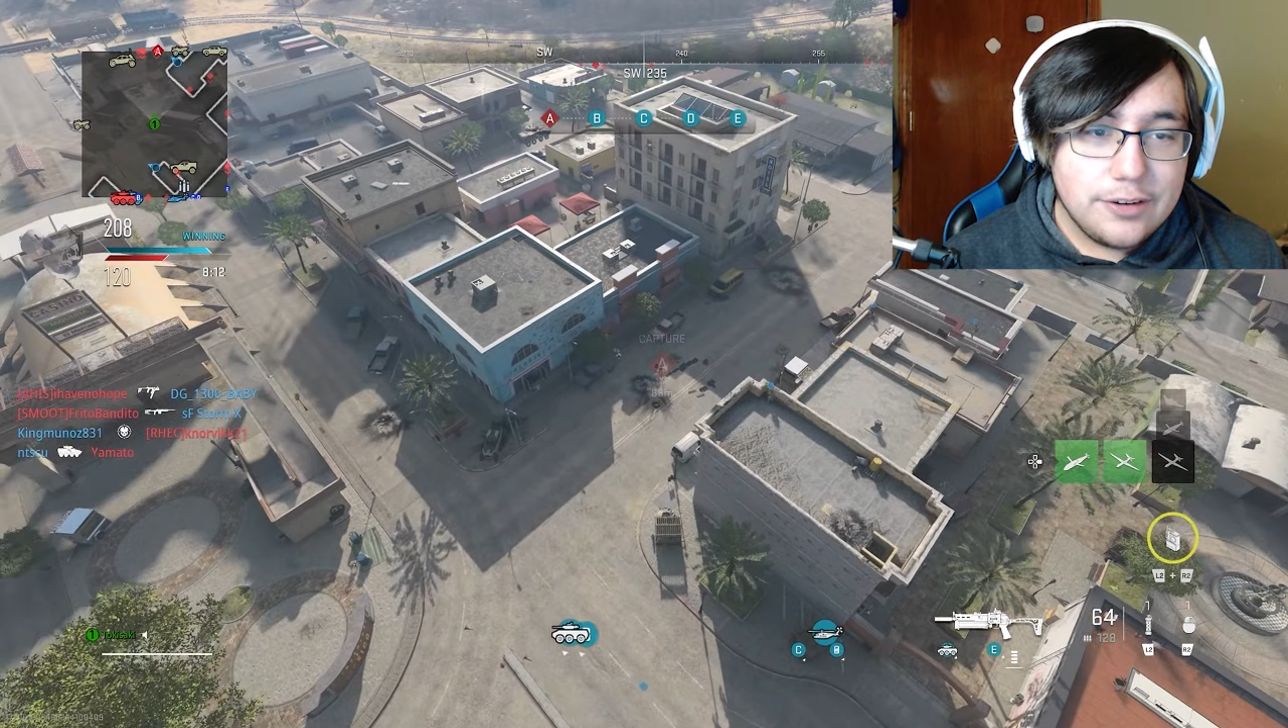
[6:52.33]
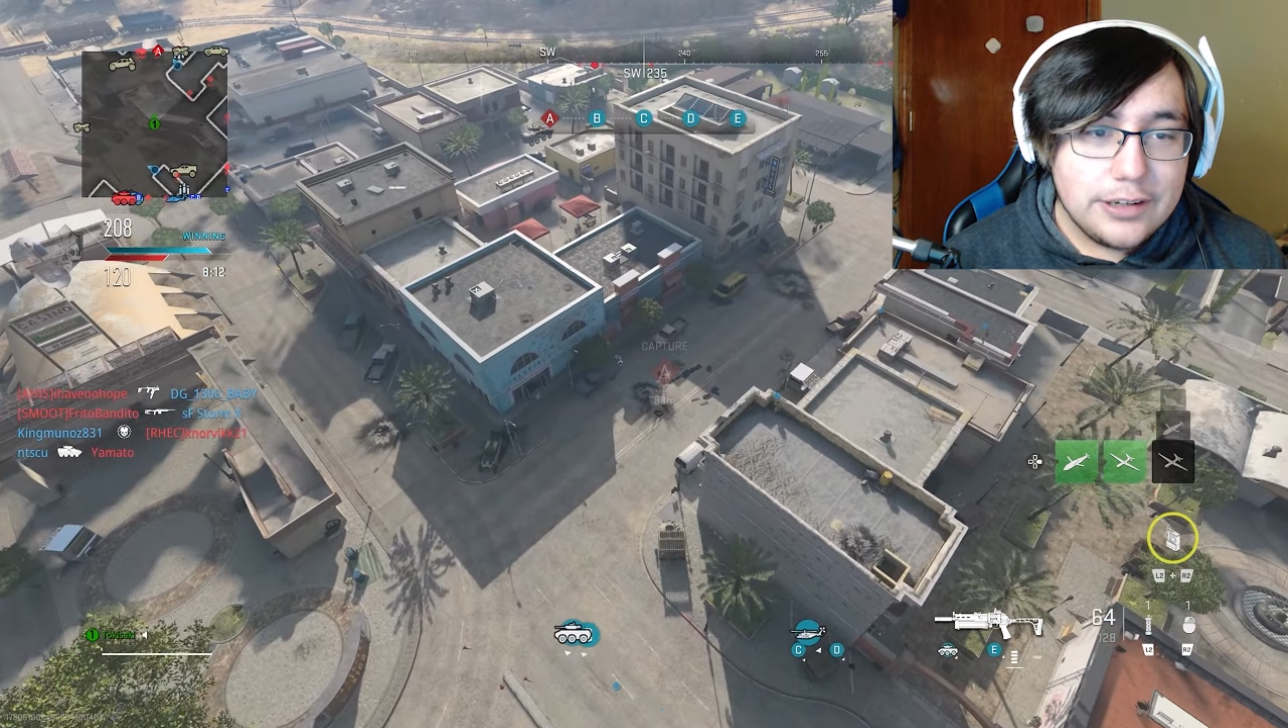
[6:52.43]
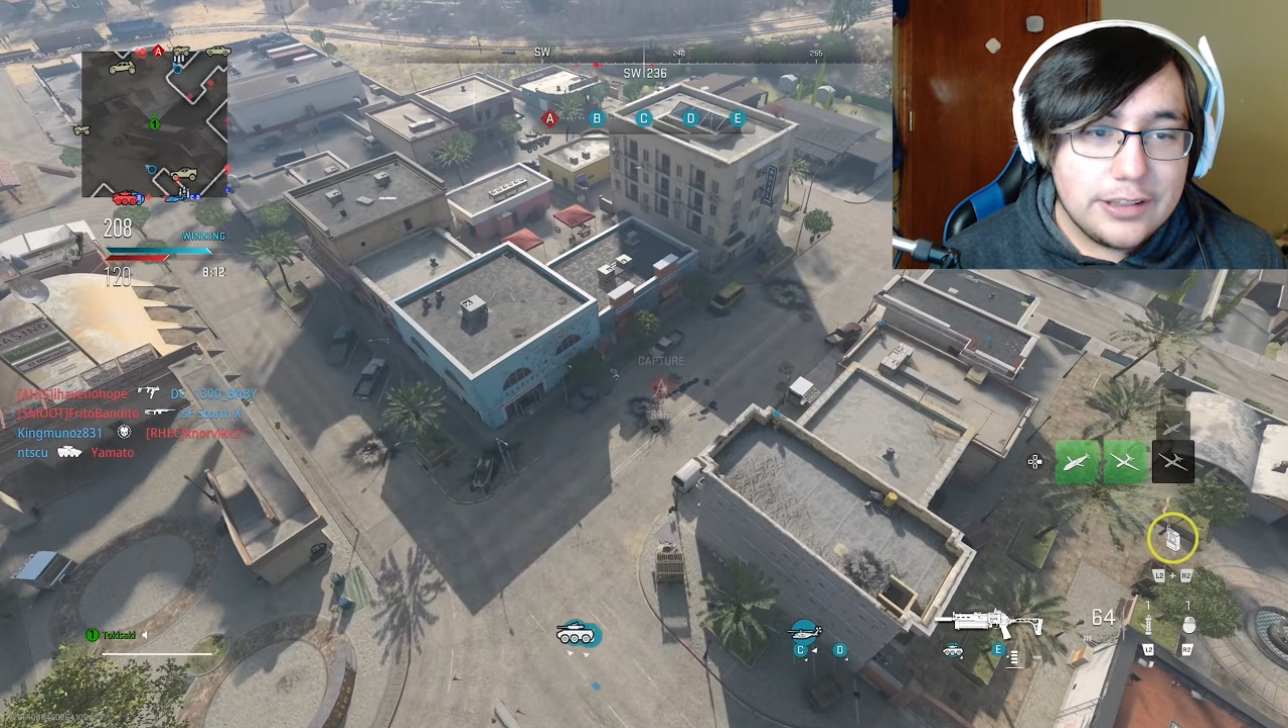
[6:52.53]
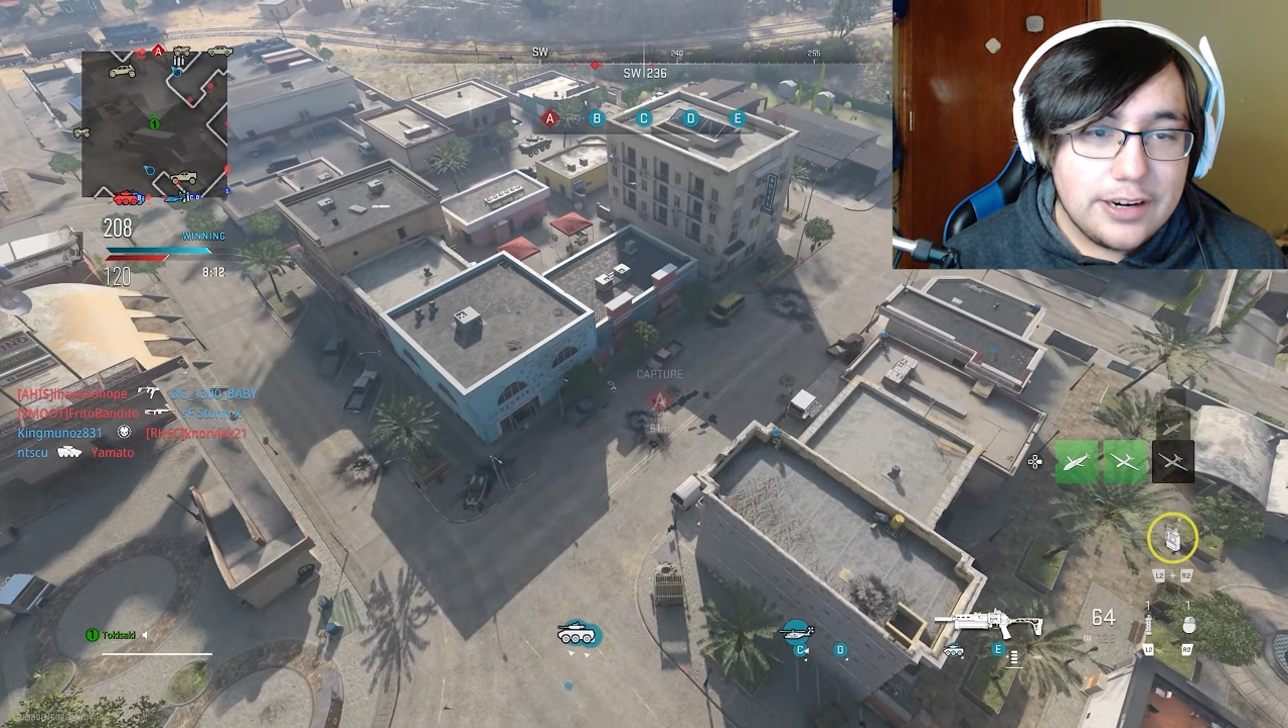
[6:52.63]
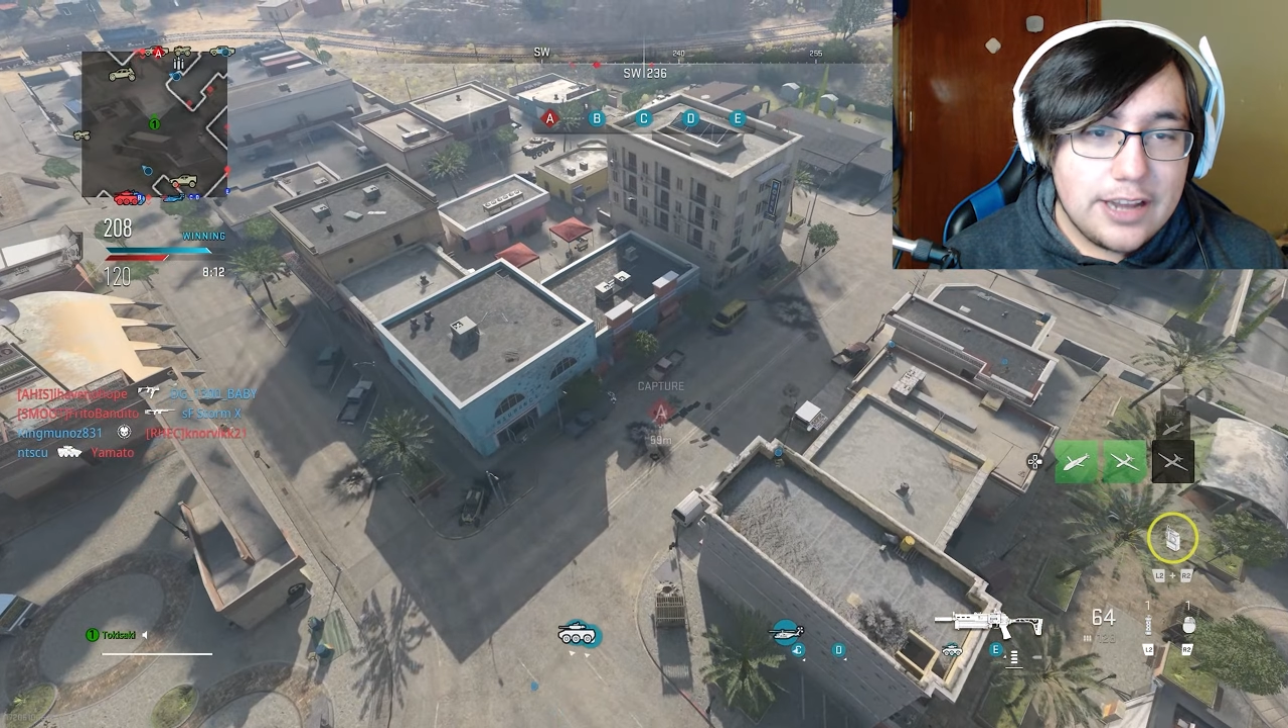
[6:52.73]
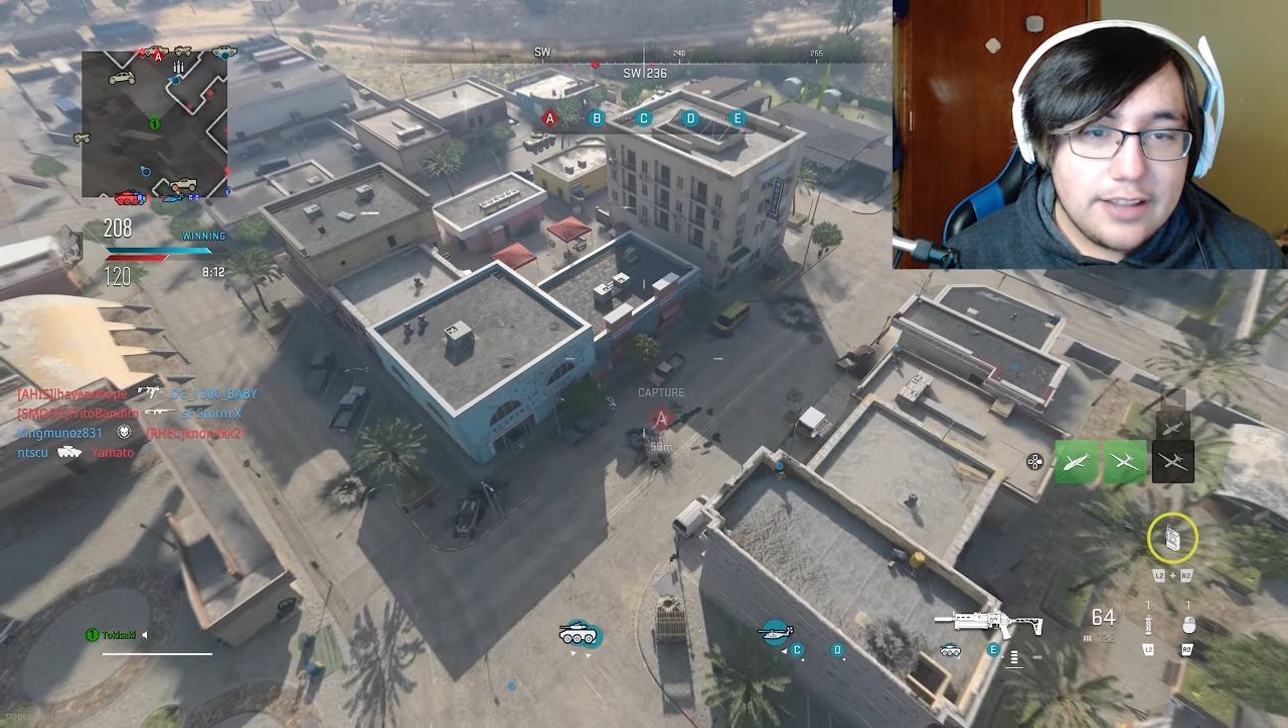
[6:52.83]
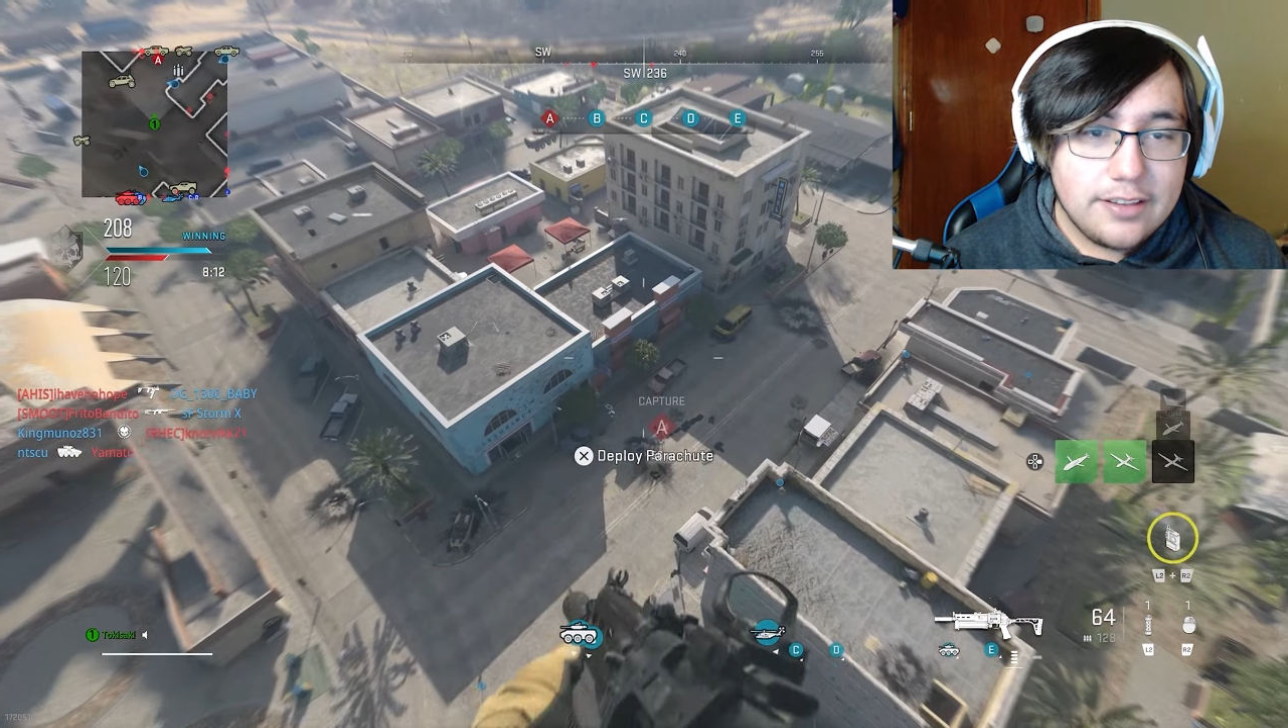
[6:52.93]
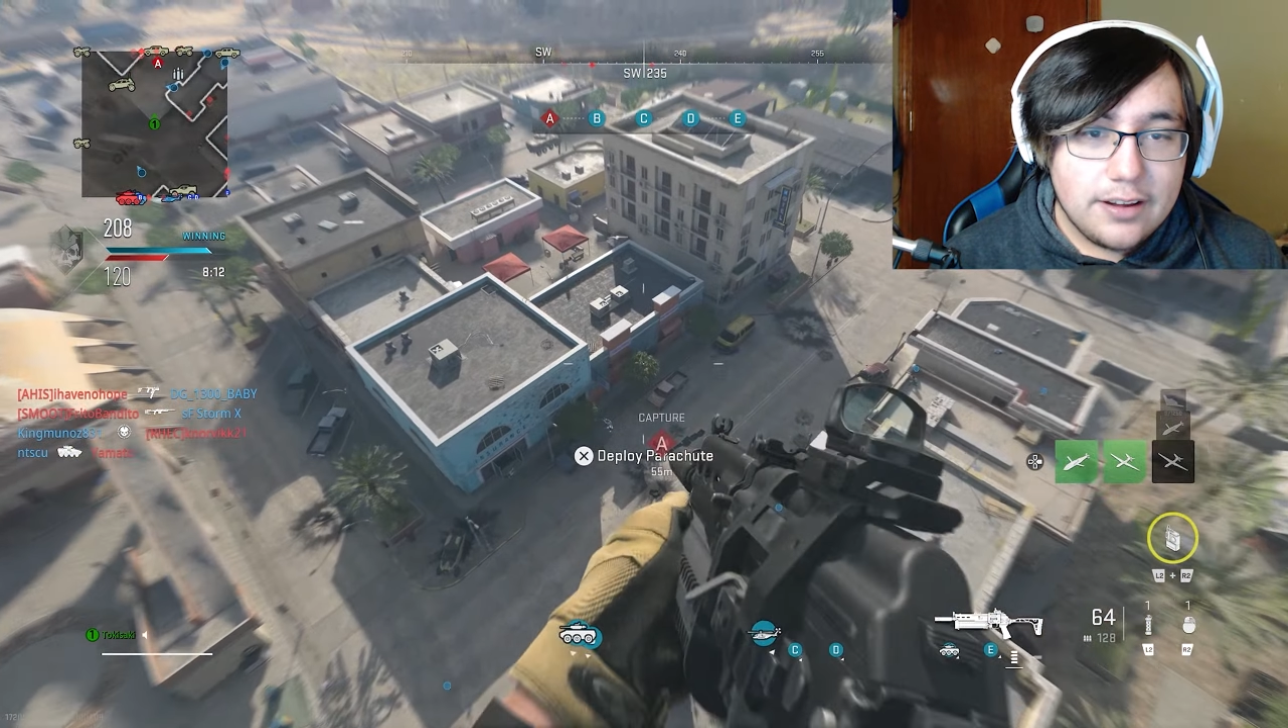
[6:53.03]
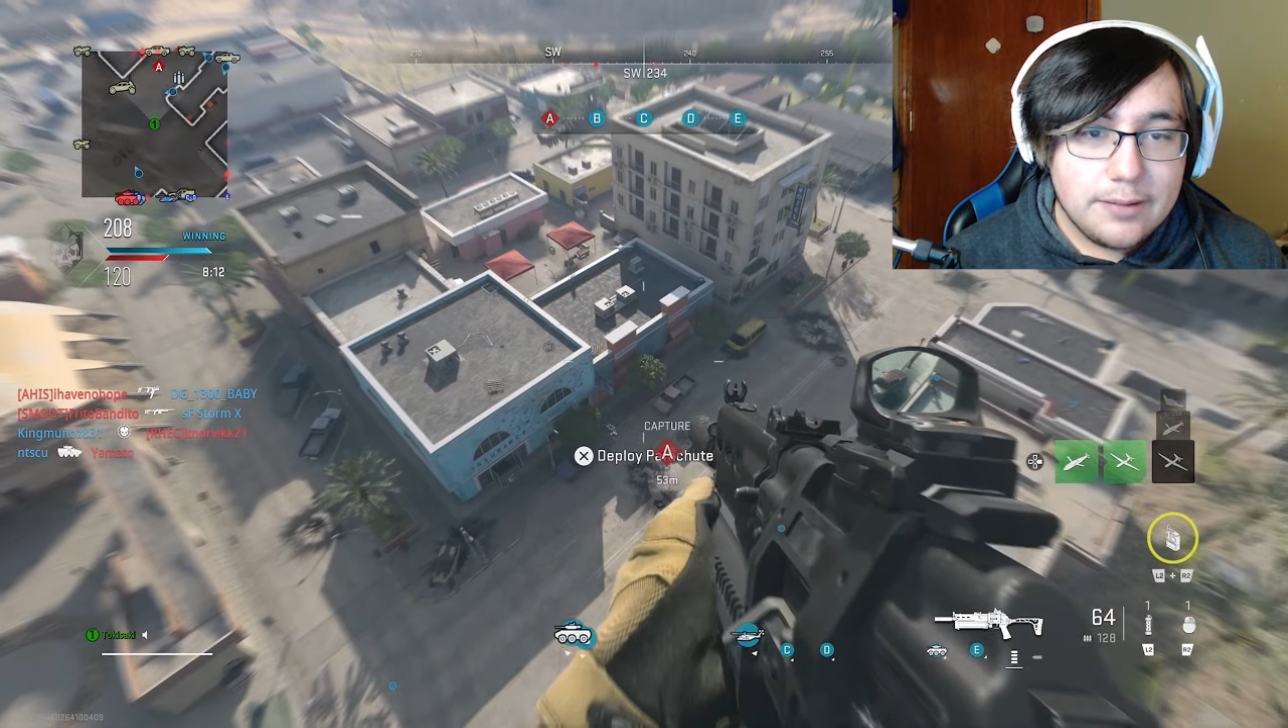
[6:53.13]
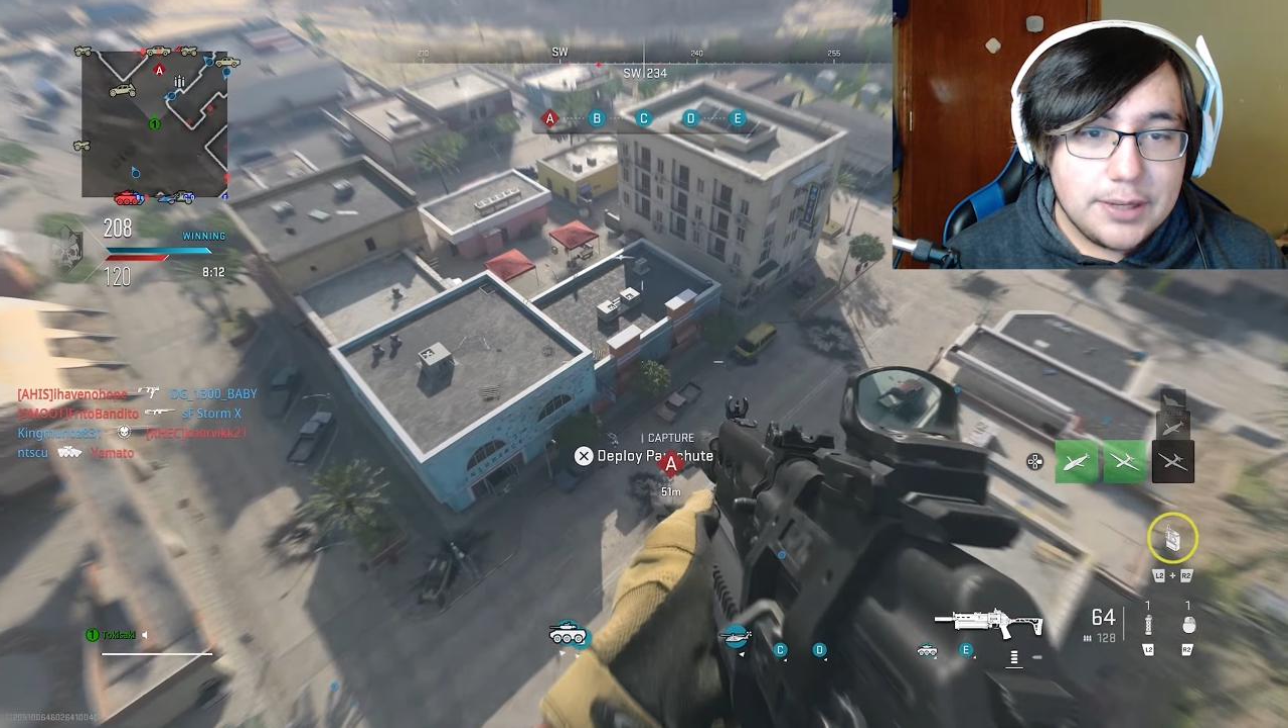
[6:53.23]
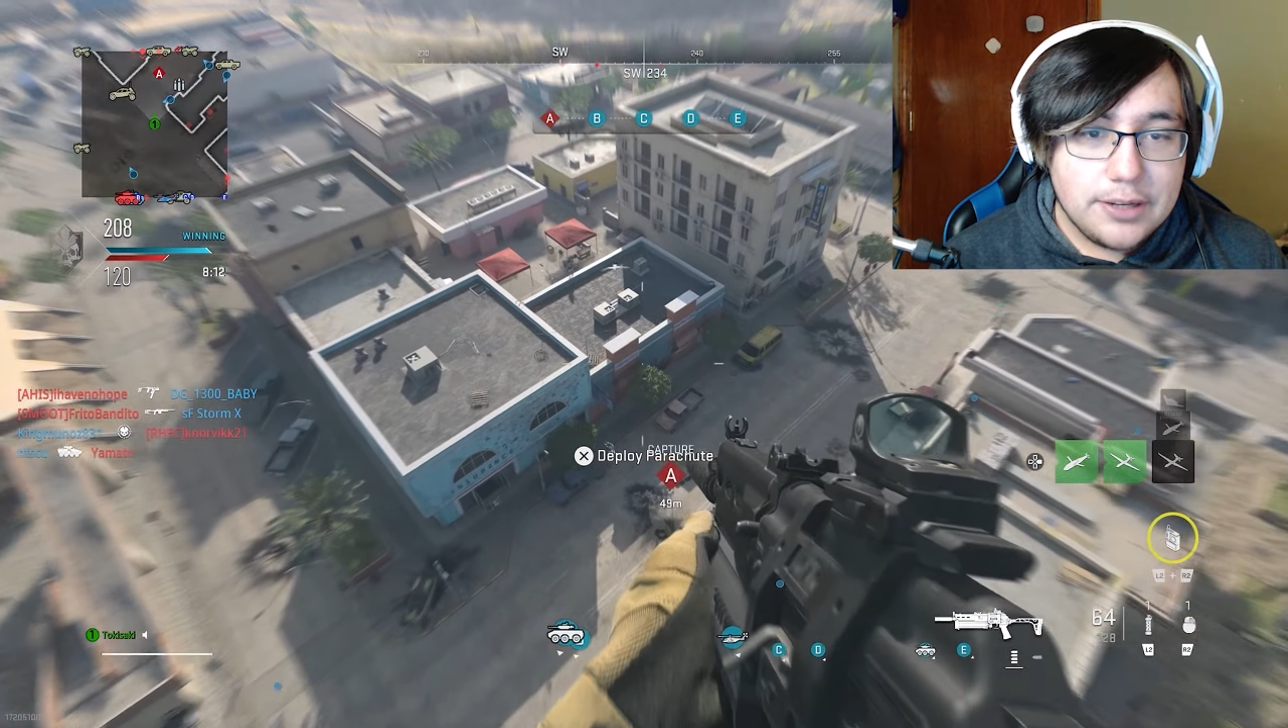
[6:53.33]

during the daytime